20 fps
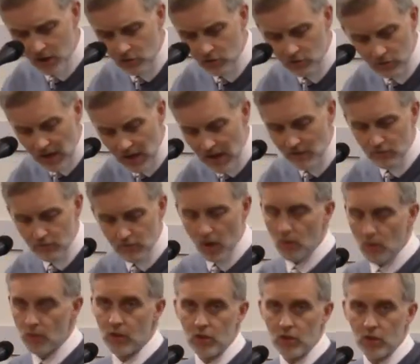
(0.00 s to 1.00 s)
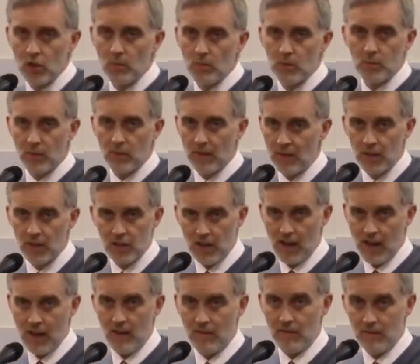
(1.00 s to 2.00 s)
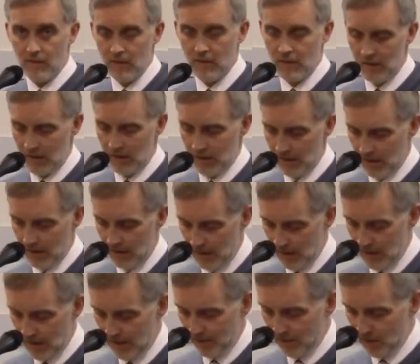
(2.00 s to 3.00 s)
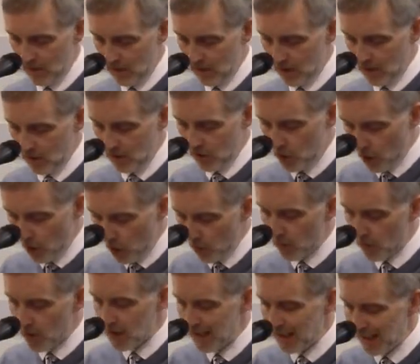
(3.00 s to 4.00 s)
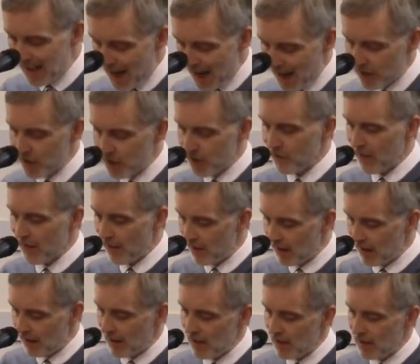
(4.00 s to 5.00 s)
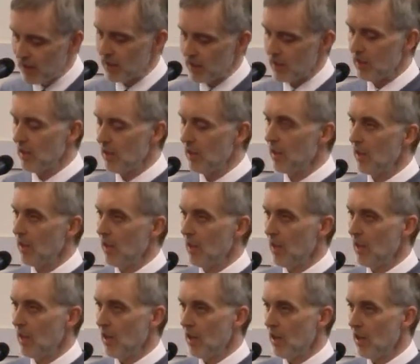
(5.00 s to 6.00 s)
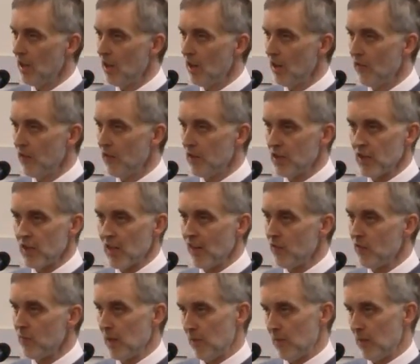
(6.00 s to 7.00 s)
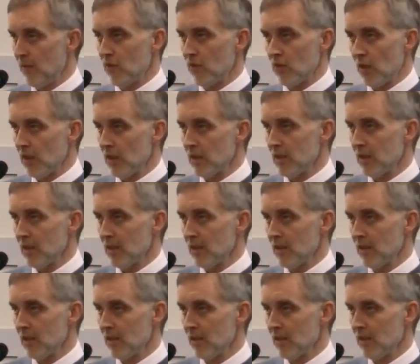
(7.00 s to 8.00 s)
that great role that John was privileged to have, John was less than the least of the saved people of Christ.